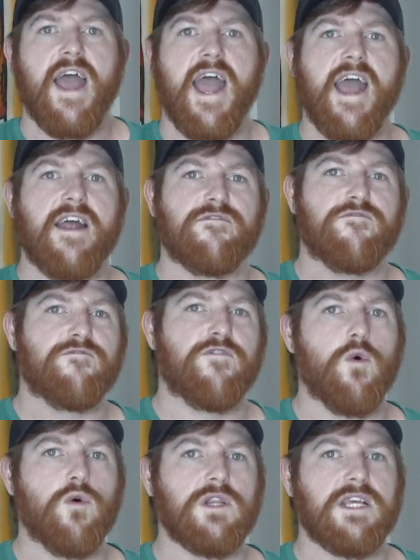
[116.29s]
And
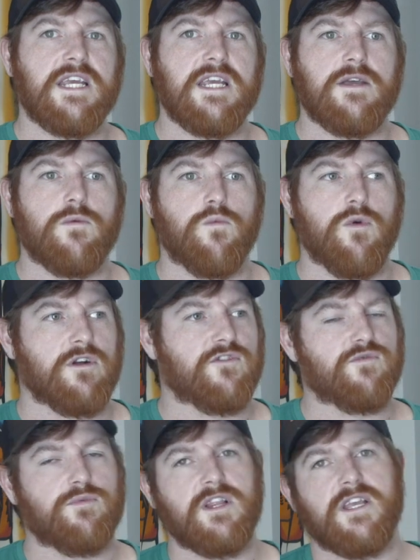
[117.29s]
Foley
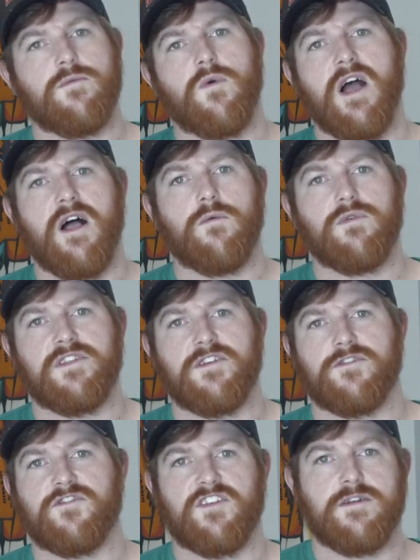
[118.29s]
works really well with
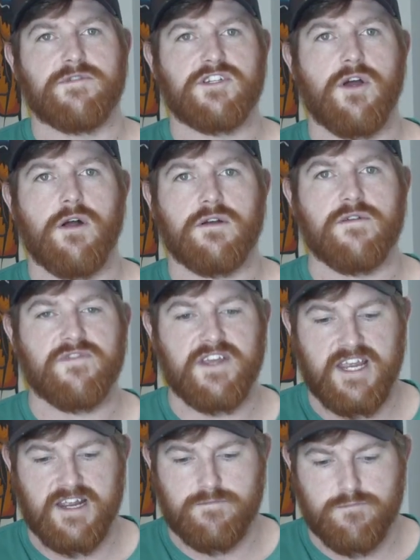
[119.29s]
your
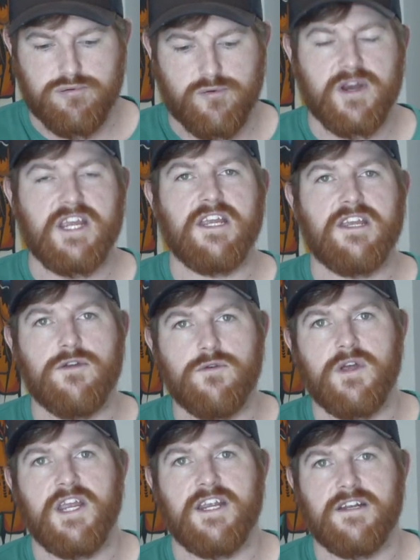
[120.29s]
cinematography in bringing
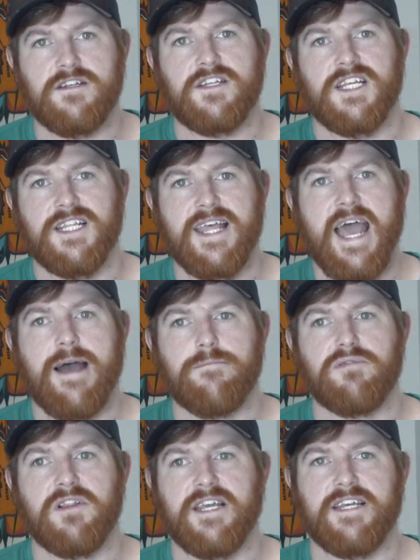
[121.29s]
you into
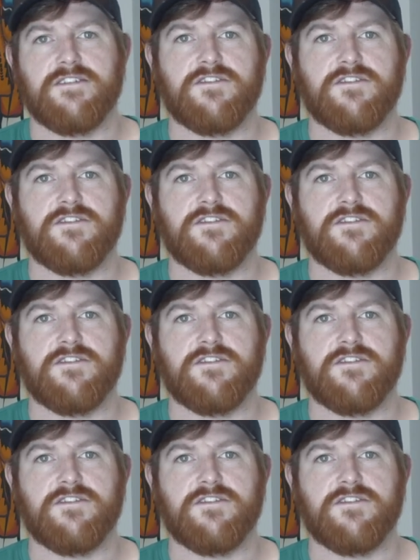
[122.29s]
that place.